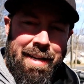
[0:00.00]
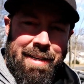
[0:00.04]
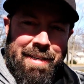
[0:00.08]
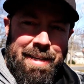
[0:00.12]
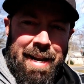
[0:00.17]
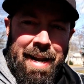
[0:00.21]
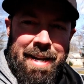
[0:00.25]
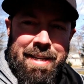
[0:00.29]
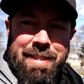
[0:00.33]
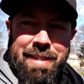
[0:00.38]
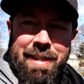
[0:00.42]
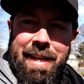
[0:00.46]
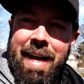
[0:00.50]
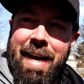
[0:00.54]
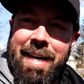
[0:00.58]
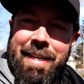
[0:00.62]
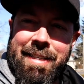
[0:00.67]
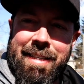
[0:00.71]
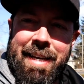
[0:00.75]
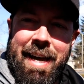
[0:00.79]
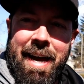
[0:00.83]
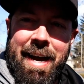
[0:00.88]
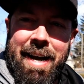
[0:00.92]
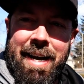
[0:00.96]
today's the
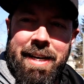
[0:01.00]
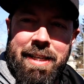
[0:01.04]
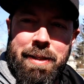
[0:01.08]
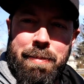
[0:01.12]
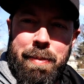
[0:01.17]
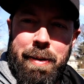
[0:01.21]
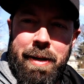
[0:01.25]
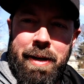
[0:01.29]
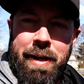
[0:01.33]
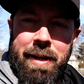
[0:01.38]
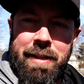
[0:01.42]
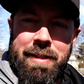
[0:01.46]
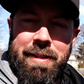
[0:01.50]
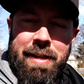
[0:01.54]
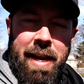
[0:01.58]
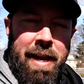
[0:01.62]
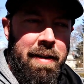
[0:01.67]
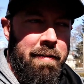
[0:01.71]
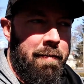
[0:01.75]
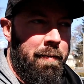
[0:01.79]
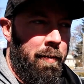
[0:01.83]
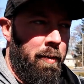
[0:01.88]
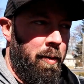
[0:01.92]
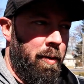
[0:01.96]
last gasp. It's
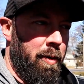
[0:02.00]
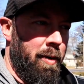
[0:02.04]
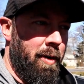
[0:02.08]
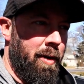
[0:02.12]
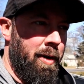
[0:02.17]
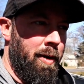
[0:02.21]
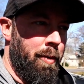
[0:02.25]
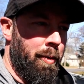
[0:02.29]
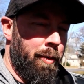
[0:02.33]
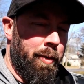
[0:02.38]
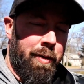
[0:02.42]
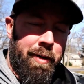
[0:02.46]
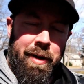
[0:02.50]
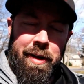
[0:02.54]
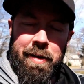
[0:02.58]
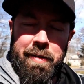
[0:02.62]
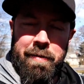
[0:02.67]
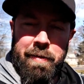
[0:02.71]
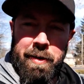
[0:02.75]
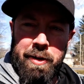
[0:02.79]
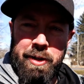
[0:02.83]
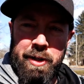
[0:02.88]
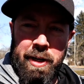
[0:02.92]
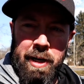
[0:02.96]
day four. We're only gonna
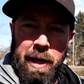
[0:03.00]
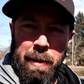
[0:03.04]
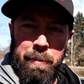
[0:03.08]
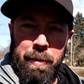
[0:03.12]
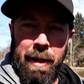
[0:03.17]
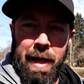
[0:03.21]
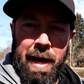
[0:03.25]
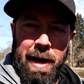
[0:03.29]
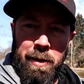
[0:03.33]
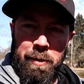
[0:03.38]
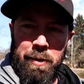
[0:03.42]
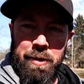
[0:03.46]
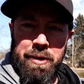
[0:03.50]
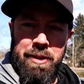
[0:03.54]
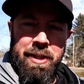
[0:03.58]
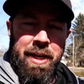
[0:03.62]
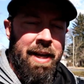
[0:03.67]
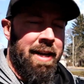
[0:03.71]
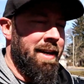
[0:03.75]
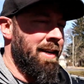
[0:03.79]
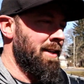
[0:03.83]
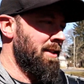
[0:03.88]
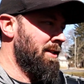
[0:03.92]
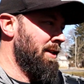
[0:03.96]
fish a couple hours.
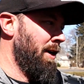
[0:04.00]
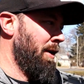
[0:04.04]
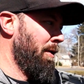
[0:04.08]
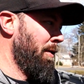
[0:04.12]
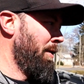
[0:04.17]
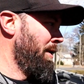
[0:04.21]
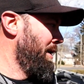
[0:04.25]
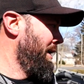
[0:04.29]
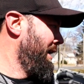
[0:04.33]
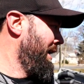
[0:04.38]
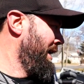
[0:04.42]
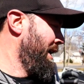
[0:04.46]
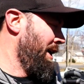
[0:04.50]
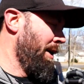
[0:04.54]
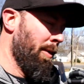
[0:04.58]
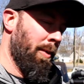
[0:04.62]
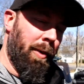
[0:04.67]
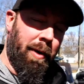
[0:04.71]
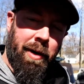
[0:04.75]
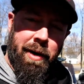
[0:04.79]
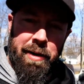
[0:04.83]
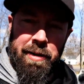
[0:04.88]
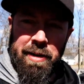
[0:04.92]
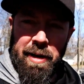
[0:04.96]
So
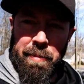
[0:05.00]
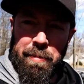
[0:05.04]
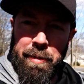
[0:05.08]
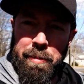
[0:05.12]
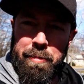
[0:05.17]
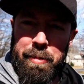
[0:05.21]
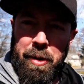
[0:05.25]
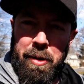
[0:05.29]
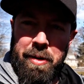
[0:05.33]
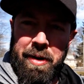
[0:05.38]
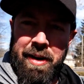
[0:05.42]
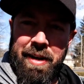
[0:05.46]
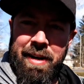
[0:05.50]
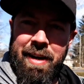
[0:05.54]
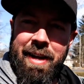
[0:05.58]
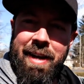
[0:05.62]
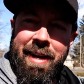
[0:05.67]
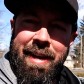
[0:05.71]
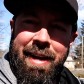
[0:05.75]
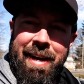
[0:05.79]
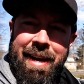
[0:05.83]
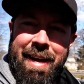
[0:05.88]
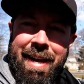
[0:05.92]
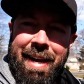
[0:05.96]
we're gonna dump the boat in
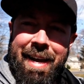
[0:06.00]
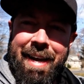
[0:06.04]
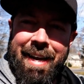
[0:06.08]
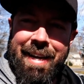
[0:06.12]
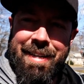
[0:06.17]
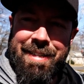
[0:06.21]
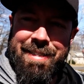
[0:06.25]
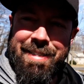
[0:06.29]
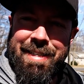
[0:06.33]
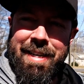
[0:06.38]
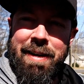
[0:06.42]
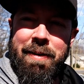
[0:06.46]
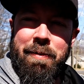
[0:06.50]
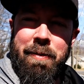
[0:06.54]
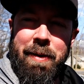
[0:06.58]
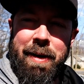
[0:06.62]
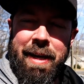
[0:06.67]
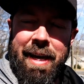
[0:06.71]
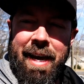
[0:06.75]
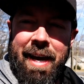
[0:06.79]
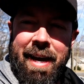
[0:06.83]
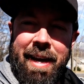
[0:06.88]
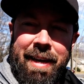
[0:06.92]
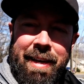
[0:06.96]
and see if we
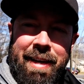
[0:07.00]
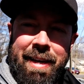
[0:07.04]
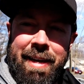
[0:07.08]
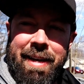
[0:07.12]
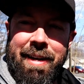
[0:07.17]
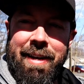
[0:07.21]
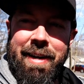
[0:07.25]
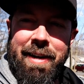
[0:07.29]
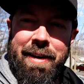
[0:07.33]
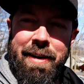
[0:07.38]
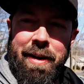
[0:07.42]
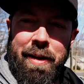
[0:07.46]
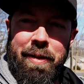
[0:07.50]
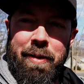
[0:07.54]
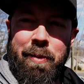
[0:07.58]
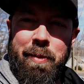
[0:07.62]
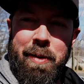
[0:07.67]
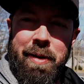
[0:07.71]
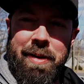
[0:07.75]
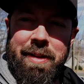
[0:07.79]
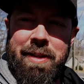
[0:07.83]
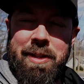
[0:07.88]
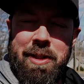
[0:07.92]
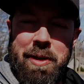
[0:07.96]
can't get another
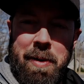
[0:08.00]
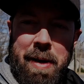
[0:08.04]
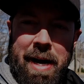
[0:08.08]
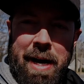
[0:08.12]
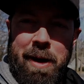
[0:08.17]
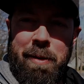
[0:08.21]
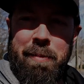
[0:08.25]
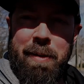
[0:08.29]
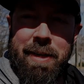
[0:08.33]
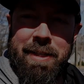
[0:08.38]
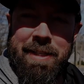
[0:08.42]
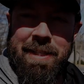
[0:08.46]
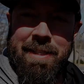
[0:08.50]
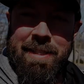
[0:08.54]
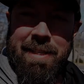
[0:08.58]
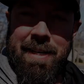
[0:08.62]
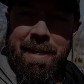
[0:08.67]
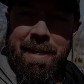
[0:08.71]
one of these Ohio muskies